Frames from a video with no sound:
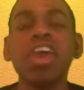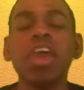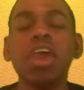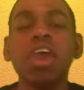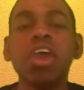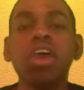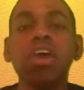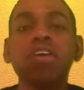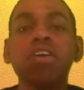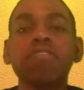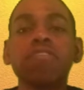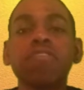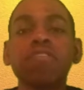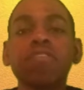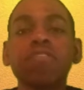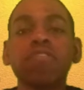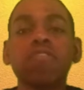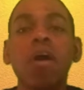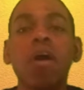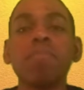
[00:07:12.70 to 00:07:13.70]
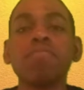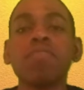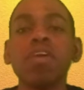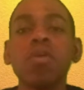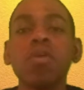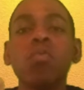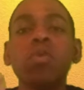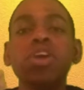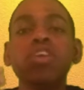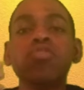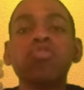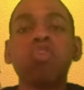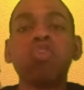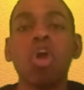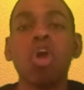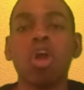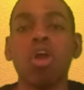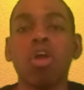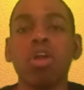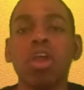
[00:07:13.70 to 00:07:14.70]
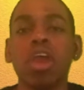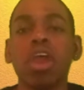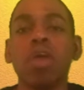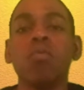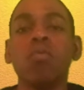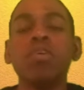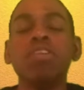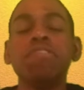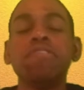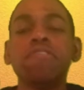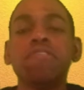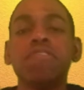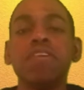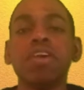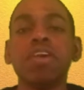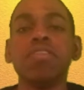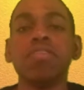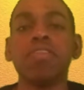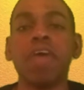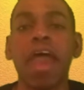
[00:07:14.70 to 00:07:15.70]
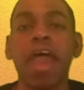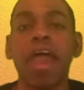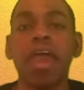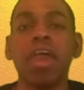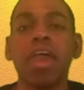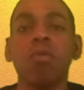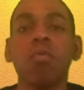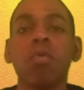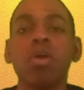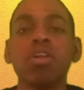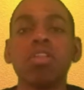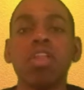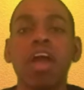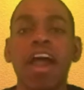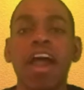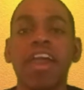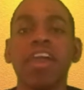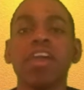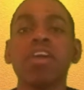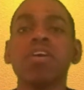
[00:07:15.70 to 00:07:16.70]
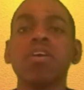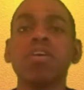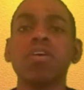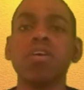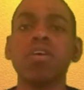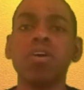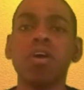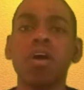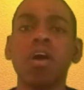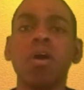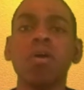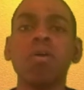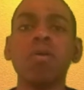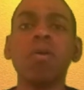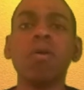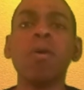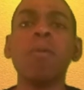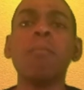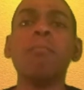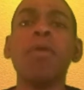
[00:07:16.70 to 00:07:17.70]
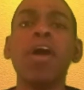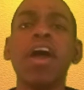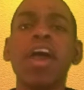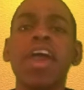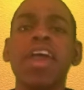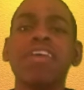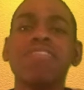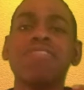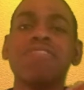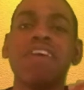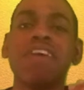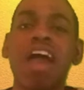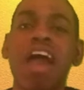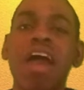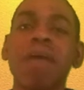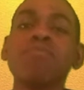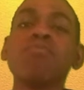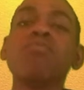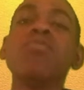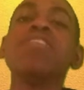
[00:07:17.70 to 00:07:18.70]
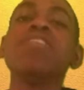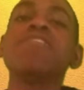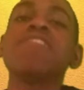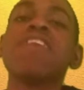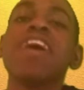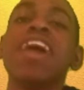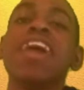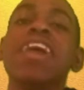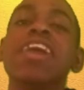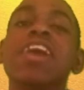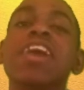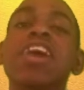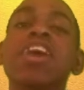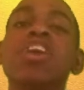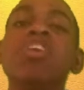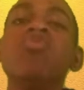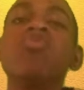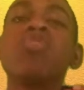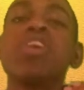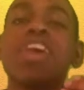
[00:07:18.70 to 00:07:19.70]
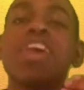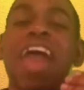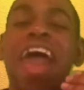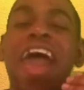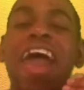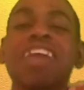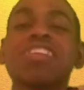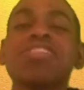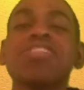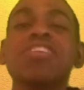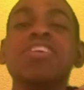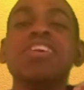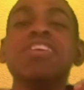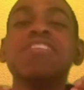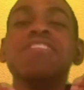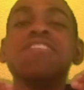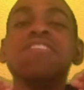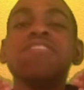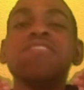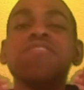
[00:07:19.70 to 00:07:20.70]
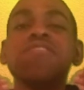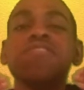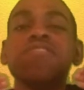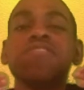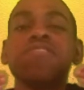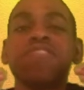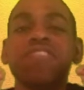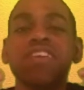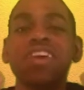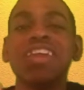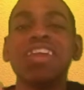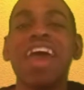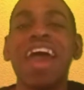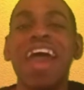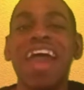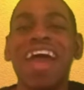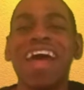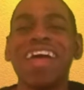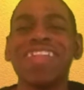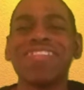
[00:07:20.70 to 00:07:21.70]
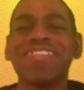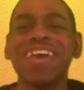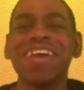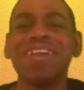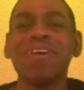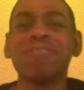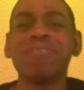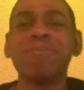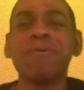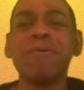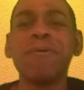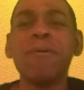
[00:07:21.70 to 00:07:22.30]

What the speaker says: is something we learn, and we see that, and we're like, oh. But at times we say you can actually see that out Thanos,